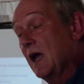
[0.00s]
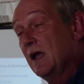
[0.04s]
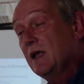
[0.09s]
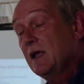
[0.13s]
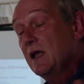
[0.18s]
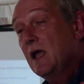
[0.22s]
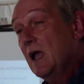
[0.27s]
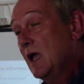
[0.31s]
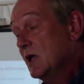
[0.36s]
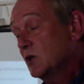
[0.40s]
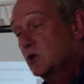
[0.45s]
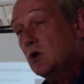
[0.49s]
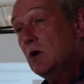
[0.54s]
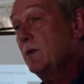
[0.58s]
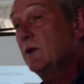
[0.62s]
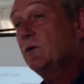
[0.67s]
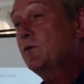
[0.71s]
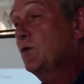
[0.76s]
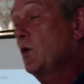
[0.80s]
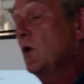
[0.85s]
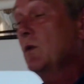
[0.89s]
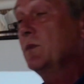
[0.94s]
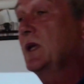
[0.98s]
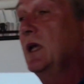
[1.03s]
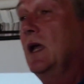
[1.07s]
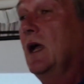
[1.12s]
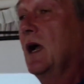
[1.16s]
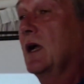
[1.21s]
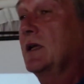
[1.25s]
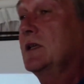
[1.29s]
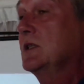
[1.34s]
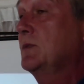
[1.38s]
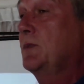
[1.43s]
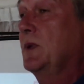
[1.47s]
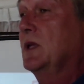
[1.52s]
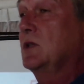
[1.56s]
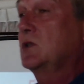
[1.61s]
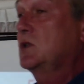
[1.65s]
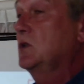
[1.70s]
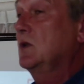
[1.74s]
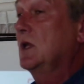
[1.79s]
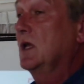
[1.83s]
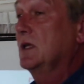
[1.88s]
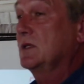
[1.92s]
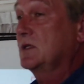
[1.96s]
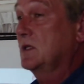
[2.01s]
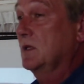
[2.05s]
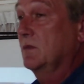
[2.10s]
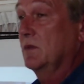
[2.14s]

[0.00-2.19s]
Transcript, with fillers: I, trauma-informed care, I can spend two days